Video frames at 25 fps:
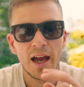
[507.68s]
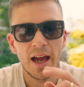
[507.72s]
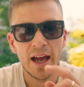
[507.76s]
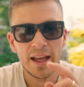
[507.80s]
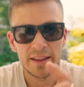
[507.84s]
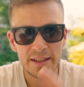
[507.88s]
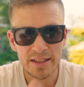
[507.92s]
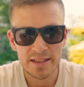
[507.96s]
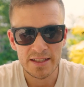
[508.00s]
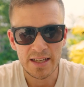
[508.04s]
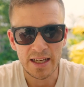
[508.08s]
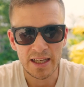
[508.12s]

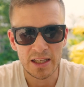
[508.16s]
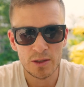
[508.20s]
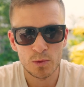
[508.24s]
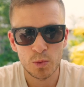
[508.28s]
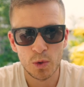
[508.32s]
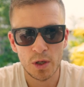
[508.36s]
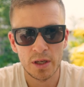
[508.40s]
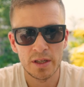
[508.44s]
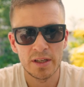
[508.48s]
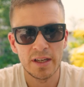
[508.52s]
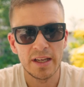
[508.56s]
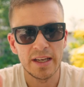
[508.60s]
And the second
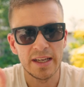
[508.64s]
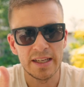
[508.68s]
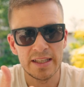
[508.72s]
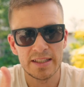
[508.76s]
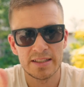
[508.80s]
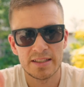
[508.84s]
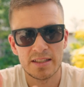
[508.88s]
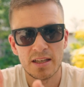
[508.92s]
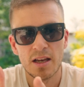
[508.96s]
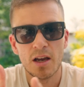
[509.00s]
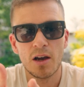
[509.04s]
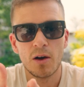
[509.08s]
one
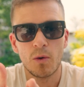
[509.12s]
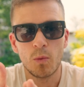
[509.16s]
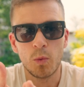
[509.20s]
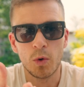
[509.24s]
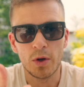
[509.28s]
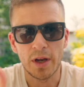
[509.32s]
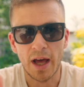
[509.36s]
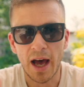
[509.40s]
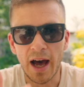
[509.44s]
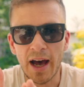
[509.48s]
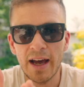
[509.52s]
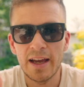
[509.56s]
is
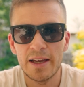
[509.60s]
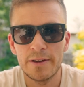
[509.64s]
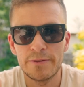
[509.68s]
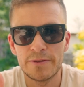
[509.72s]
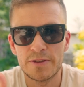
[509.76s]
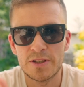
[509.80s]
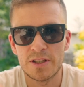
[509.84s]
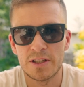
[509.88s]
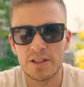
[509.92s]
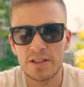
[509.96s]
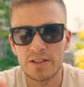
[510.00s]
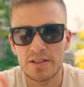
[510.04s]
what I have
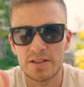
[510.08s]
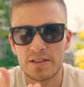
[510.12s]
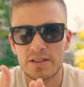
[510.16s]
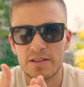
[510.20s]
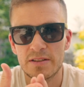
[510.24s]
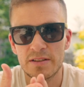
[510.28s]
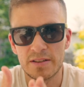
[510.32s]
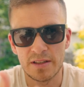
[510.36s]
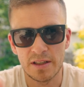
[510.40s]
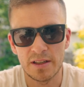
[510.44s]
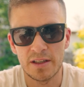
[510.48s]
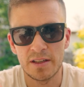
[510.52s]

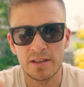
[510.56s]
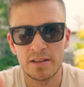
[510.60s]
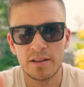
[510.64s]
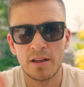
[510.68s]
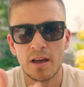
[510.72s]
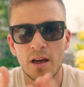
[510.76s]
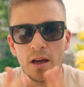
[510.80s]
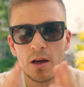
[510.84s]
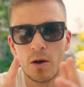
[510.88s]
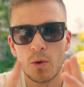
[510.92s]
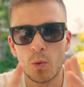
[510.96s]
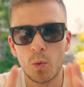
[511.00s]
just
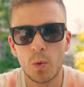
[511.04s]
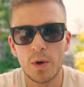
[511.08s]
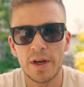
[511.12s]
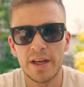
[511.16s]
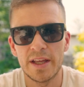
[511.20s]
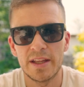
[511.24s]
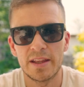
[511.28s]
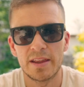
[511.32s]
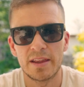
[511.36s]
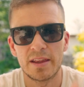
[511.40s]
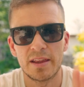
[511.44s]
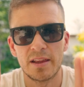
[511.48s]
done
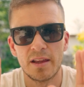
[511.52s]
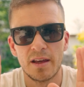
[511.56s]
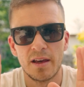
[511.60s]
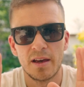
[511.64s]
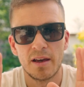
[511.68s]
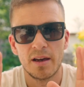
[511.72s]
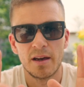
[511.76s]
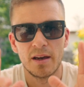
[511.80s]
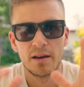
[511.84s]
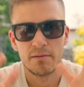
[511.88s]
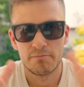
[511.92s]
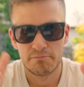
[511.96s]
with
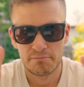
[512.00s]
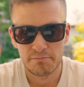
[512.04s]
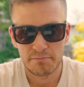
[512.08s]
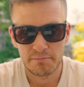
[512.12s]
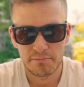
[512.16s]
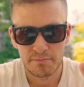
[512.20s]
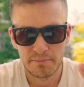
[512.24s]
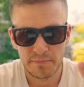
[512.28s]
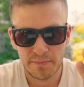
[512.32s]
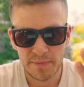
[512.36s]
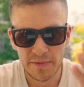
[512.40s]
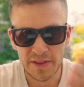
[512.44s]

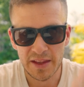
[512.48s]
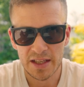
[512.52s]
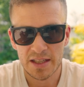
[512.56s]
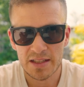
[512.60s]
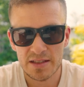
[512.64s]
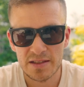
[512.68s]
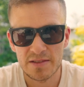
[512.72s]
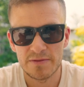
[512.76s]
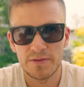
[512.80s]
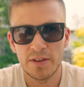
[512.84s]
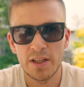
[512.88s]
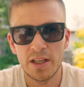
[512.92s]

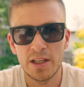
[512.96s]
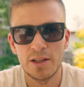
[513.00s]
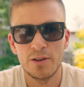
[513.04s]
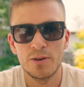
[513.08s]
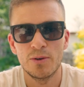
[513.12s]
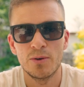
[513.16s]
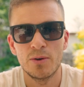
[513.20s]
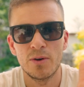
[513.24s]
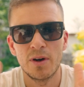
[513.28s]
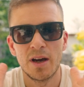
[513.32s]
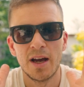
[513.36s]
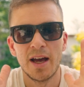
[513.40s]
this
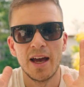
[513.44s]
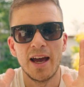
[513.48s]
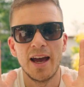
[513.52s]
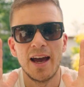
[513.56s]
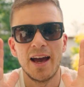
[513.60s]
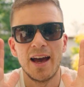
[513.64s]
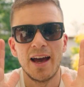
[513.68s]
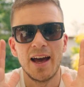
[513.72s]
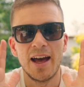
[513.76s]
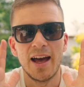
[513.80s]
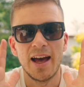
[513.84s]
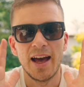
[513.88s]
video.
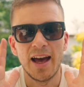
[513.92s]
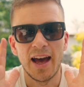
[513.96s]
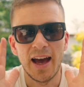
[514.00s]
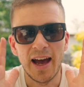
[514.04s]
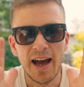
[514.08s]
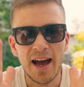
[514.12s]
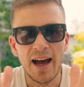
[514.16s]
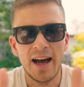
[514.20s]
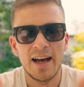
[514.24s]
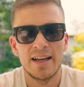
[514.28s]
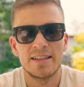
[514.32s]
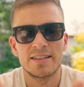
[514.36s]

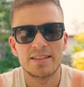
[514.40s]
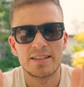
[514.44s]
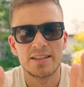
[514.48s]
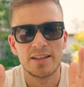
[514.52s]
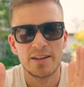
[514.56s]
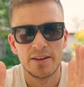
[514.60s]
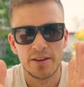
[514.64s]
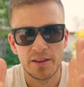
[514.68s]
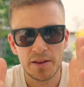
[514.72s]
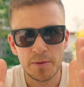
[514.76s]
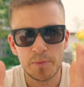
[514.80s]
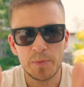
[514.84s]
Ask
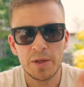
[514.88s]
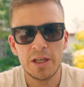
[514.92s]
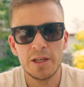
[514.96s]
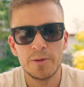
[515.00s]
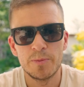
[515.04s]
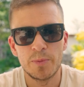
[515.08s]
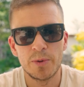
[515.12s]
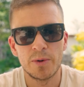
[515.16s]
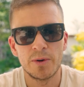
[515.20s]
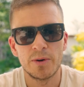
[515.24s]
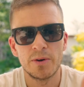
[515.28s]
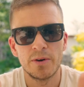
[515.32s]
the
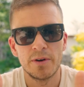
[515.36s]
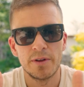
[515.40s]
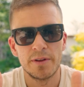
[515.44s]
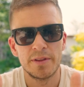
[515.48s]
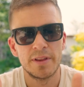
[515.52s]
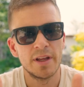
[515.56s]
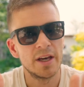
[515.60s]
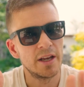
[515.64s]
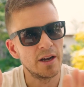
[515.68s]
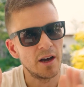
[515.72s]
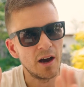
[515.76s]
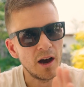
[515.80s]
people
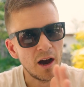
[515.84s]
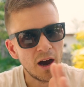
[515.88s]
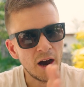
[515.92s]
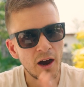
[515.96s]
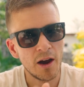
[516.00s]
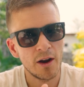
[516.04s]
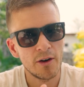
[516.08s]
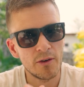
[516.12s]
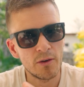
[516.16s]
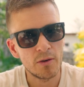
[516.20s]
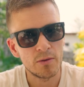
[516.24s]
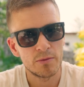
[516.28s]
that
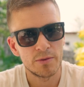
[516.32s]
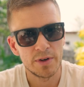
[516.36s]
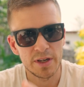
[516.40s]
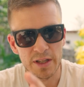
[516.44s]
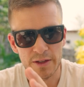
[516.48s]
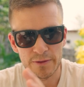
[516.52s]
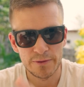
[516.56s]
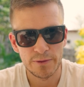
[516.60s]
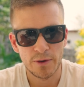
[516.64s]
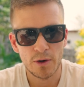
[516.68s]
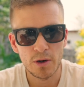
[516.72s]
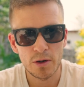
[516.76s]
are
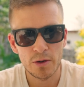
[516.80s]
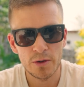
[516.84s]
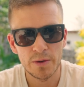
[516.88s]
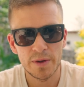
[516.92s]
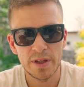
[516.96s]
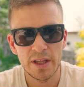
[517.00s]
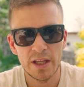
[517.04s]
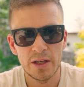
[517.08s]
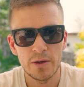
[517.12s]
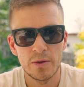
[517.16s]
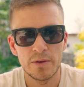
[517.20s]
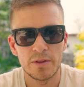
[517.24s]
already
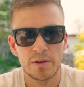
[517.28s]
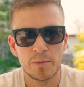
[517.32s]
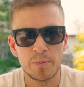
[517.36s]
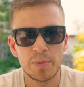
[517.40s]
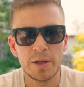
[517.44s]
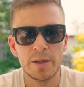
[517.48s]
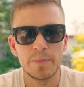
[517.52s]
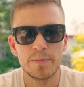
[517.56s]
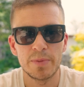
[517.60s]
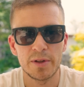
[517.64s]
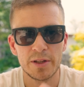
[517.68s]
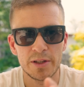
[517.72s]
following you, the
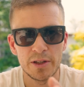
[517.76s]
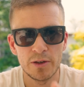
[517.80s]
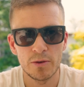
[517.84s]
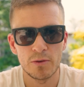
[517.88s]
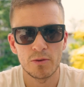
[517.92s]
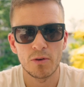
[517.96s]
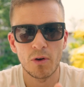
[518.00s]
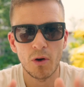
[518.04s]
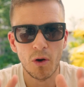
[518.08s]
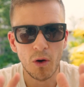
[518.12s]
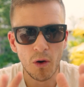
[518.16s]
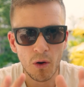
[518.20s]
people
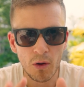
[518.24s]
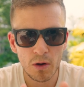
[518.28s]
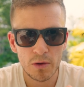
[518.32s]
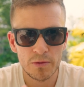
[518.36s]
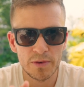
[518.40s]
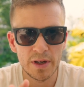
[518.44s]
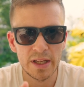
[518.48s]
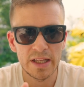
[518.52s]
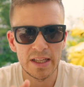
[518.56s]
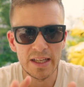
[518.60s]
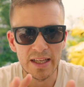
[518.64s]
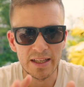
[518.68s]
you're
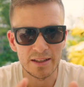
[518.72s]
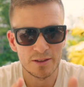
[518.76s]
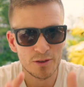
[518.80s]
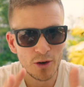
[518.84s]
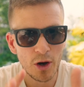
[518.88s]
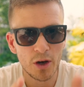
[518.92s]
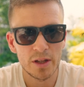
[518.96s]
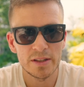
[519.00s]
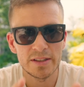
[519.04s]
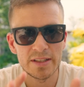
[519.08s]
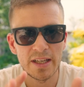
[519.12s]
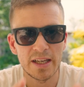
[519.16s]
already in
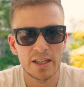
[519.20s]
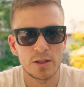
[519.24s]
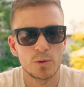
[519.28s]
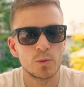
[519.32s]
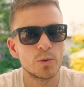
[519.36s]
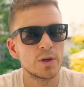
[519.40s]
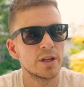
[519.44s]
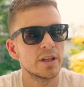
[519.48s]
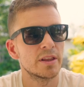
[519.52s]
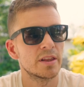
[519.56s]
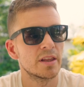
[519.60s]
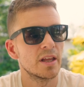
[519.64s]
contact
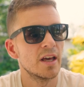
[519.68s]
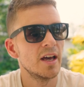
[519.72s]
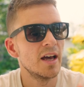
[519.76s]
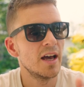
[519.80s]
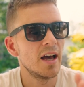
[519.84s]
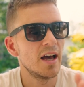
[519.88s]
with,